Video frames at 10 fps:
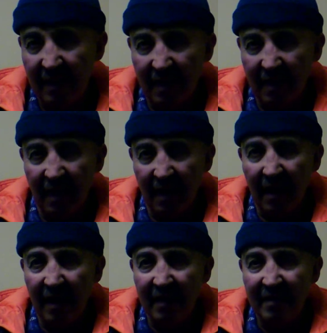uh,
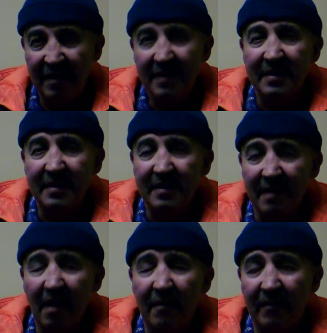this stuff
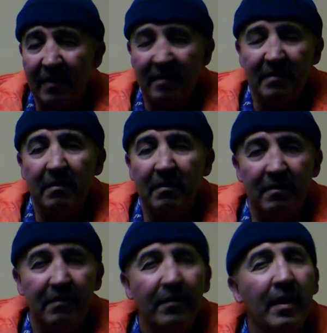is
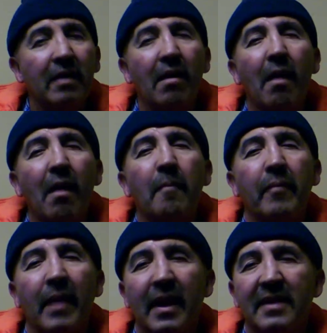really
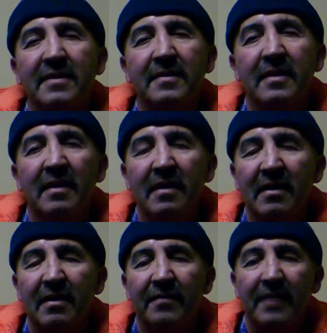complex
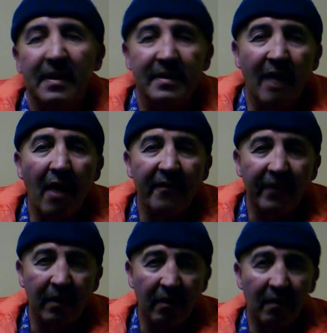
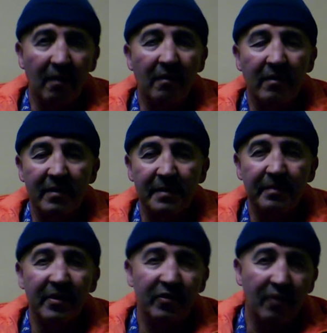philosophical or
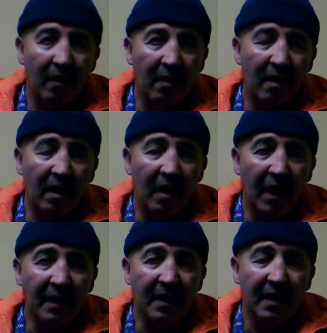spiritual
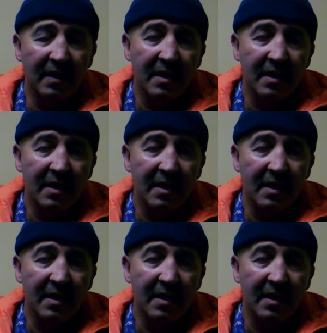ideas.